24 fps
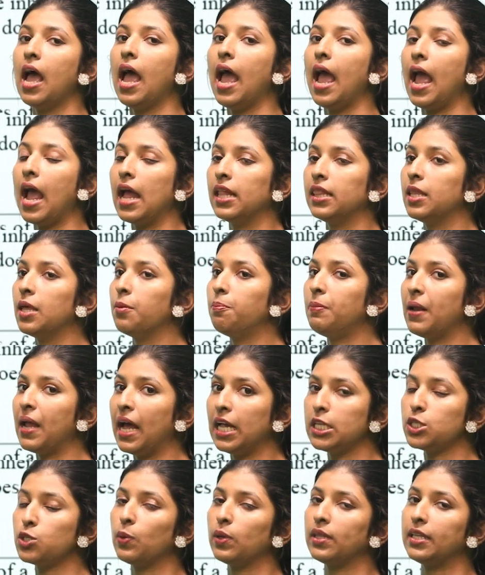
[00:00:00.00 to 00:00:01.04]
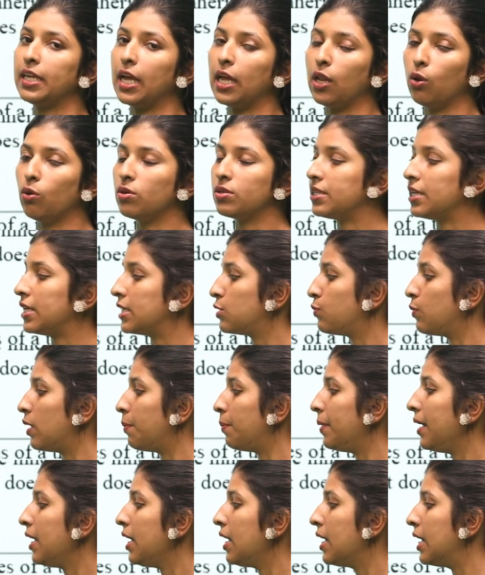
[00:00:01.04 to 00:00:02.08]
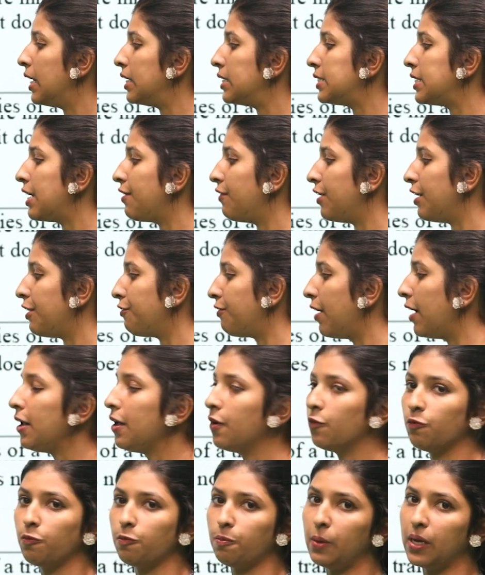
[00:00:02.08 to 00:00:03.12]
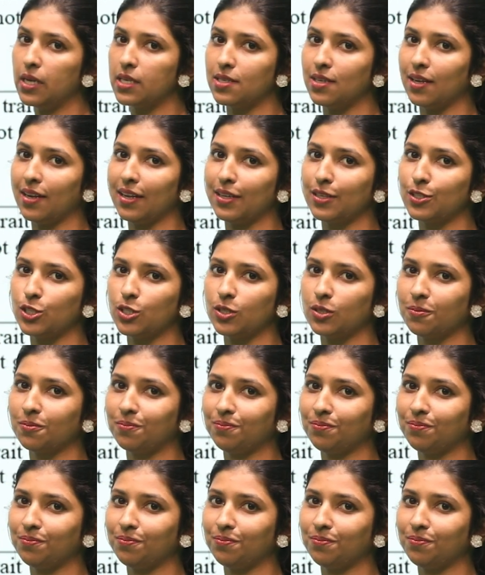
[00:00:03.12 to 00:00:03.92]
and the plants with yellow seeds will be 75%.